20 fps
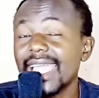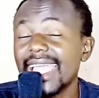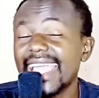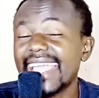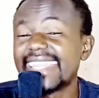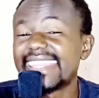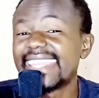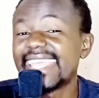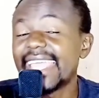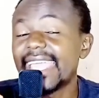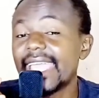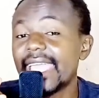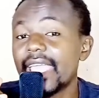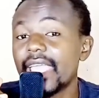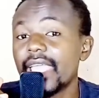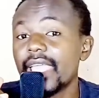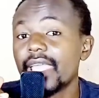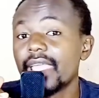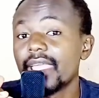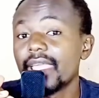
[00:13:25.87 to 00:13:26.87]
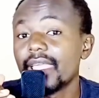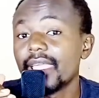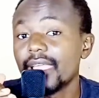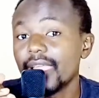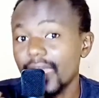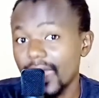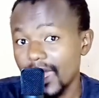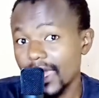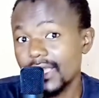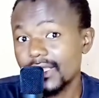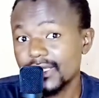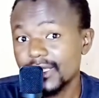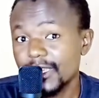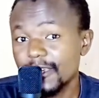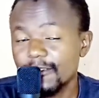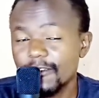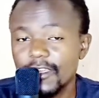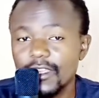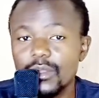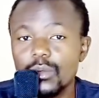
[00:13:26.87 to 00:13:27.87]
the highest
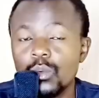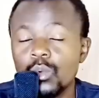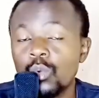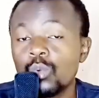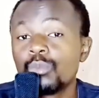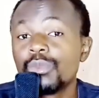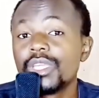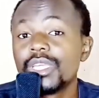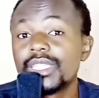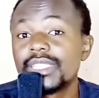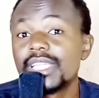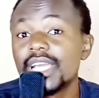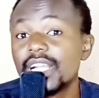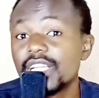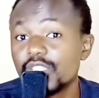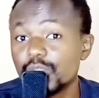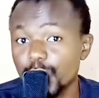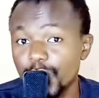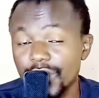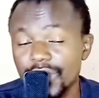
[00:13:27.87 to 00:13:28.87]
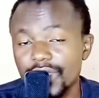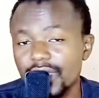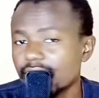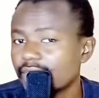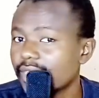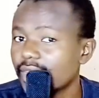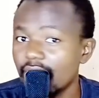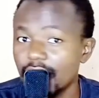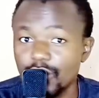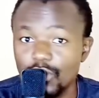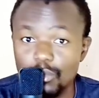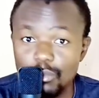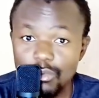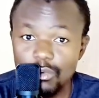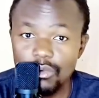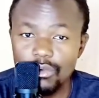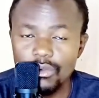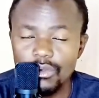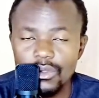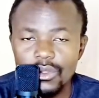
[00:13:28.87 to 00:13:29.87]
level whom he dealt with. They are no
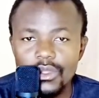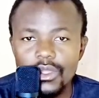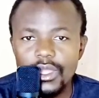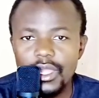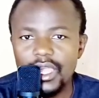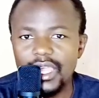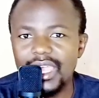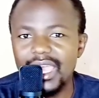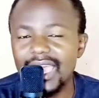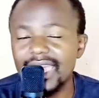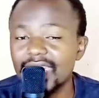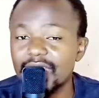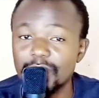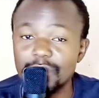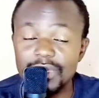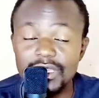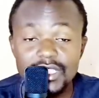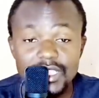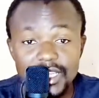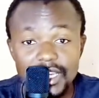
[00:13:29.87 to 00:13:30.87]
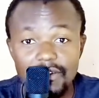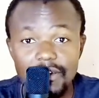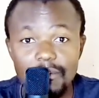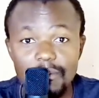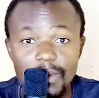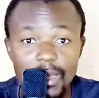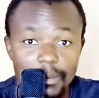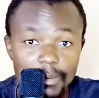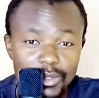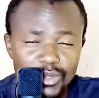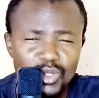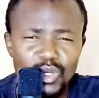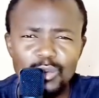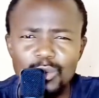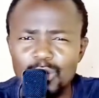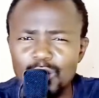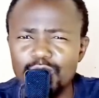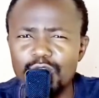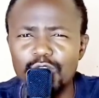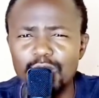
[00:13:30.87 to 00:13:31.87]
more. I can mention lava mga batolo
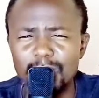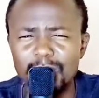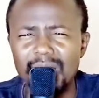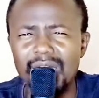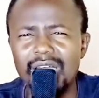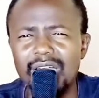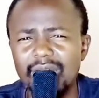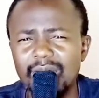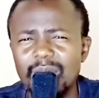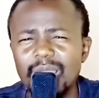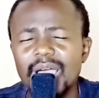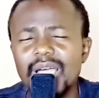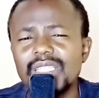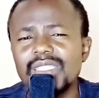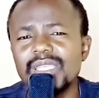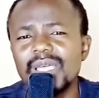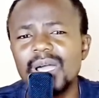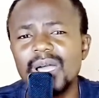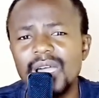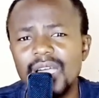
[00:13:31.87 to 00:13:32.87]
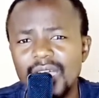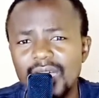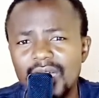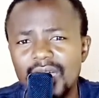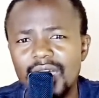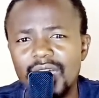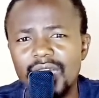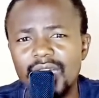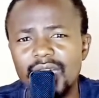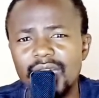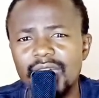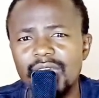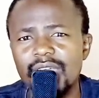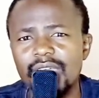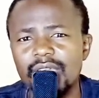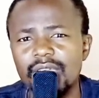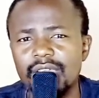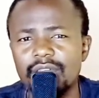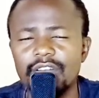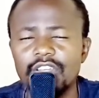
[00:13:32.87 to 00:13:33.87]
velo fana ba angalasa
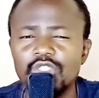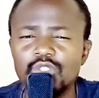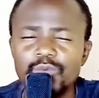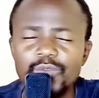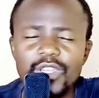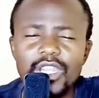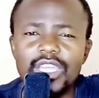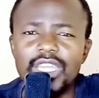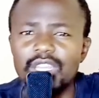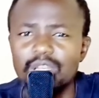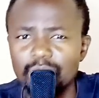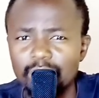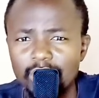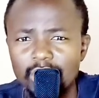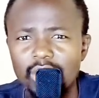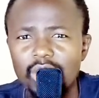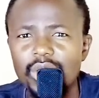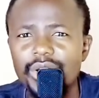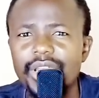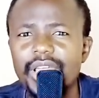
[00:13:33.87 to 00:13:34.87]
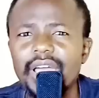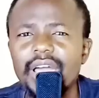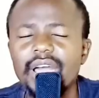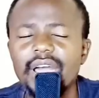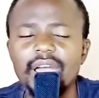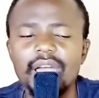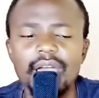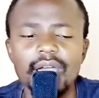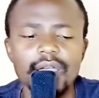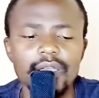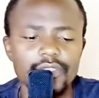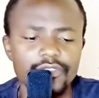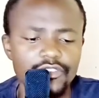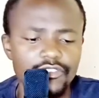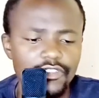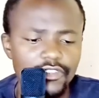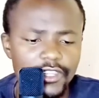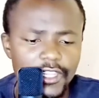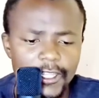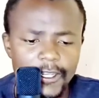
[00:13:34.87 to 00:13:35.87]
banyupina krimora
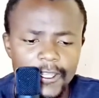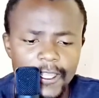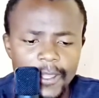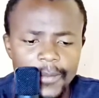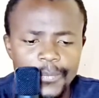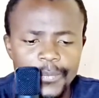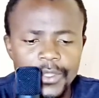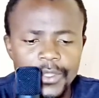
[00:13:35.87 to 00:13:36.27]
sosokutania.